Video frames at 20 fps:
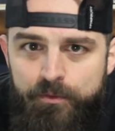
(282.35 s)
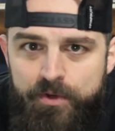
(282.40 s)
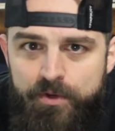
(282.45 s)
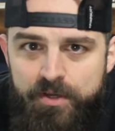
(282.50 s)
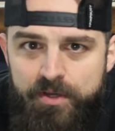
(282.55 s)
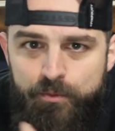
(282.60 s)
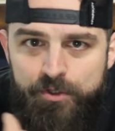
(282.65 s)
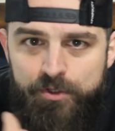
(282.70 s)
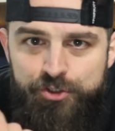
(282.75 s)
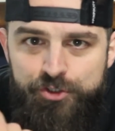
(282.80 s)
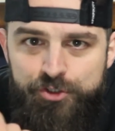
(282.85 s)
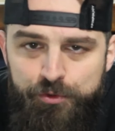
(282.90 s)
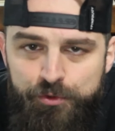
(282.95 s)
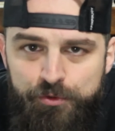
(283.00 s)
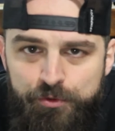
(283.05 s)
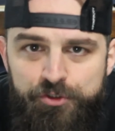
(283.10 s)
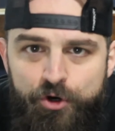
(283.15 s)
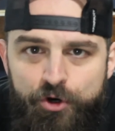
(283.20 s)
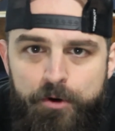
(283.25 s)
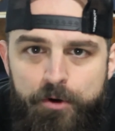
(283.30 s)
We
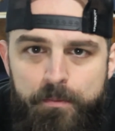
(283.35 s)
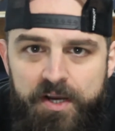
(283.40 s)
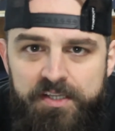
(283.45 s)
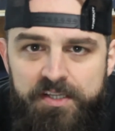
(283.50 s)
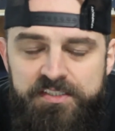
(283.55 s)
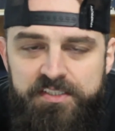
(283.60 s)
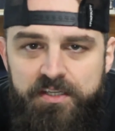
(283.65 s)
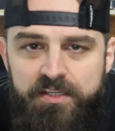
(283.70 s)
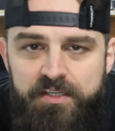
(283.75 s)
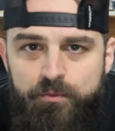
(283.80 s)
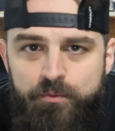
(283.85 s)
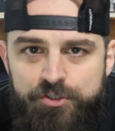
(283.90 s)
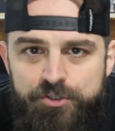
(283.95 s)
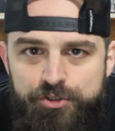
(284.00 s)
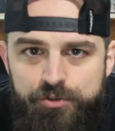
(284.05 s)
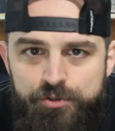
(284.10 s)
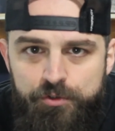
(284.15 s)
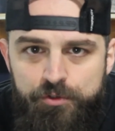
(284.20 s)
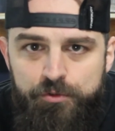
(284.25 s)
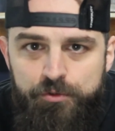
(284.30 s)
choose our mindset, we
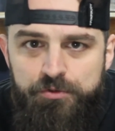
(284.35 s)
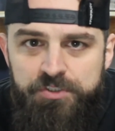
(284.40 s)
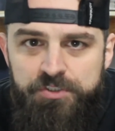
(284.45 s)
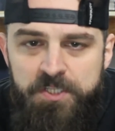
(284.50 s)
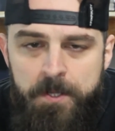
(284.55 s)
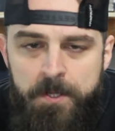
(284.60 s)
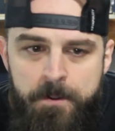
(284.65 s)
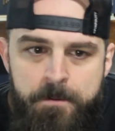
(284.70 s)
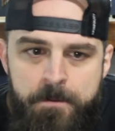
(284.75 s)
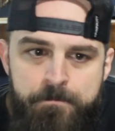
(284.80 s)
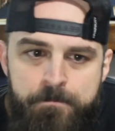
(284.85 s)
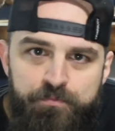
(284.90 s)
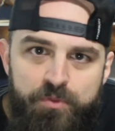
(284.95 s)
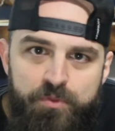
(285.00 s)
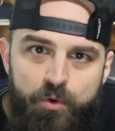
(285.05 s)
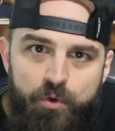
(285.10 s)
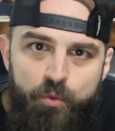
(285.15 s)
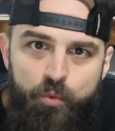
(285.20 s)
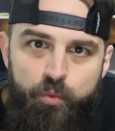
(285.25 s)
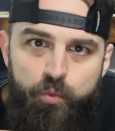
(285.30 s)
choose
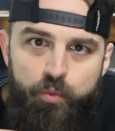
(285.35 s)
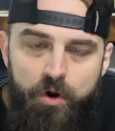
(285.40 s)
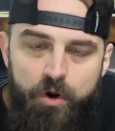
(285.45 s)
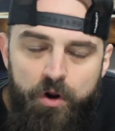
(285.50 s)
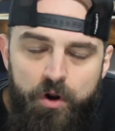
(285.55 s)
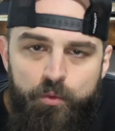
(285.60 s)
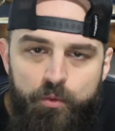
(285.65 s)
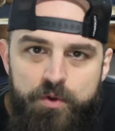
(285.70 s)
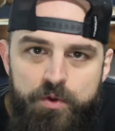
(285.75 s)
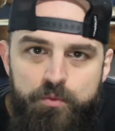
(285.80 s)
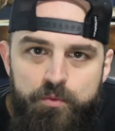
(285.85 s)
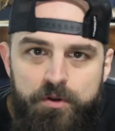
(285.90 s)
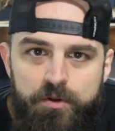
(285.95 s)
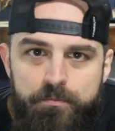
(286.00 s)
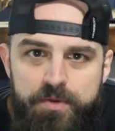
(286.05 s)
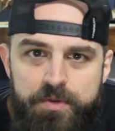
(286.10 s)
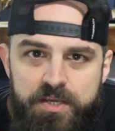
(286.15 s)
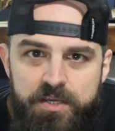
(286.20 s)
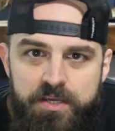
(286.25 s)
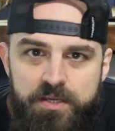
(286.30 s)
what we want to
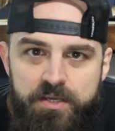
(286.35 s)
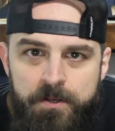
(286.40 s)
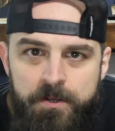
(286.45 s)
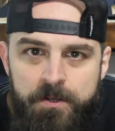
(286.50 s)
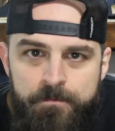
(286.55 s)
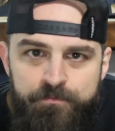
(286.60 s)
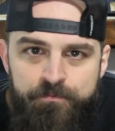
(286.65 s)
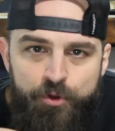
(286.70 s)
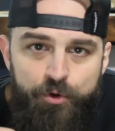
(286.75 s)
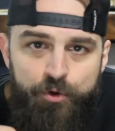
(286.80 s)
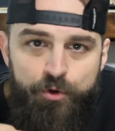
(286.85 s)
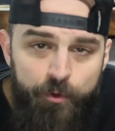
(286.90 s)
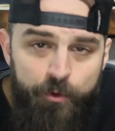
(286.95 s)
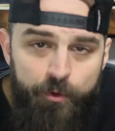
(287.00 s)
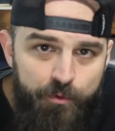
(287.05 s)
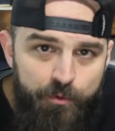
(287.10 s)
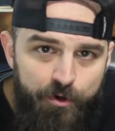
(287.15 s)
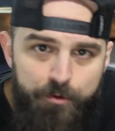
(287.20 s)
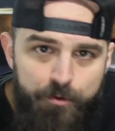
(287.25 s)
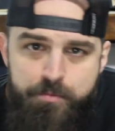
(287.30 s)
be, who
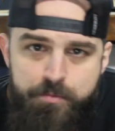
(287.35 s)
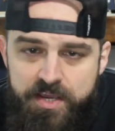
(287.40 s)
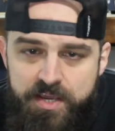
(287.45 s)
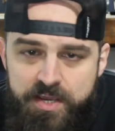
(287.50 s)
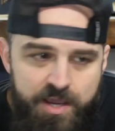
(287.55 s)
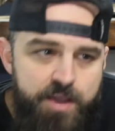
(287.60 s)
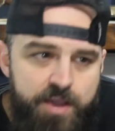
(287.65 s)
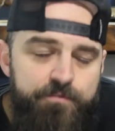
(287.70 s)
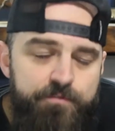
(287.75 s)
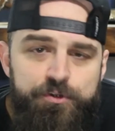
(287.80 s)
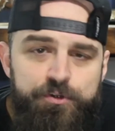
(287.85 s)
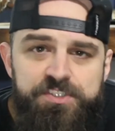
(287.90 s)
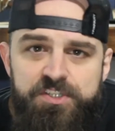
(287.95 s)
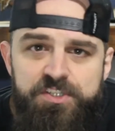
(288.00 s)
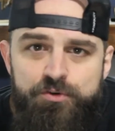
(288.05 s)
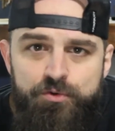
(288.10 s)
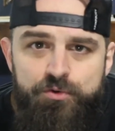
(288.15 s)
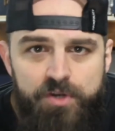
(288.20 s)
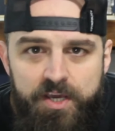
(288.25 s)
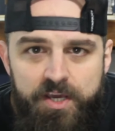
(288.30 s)
we want to be every
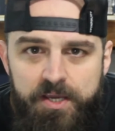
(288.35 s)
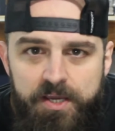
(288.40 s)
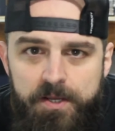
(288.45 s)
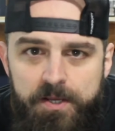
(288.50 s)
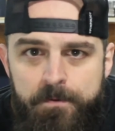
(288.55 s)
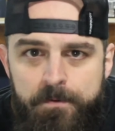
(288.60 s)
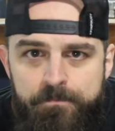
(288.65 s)
single day,